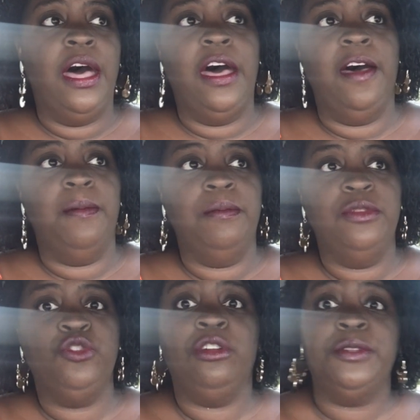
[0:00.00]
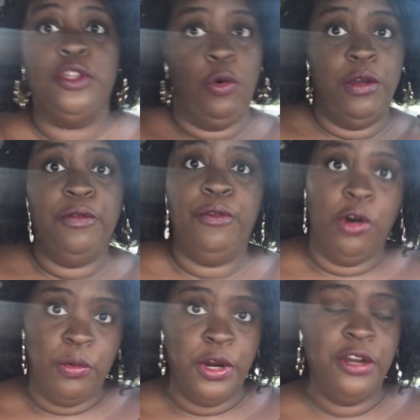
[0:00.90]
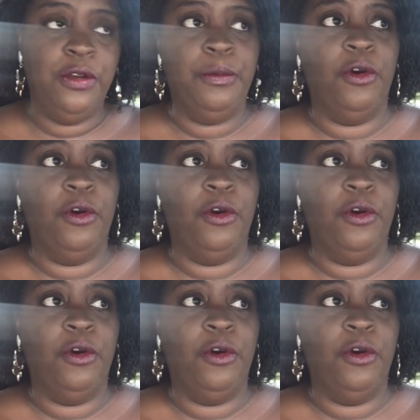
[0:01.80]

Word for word: um, trips going forward,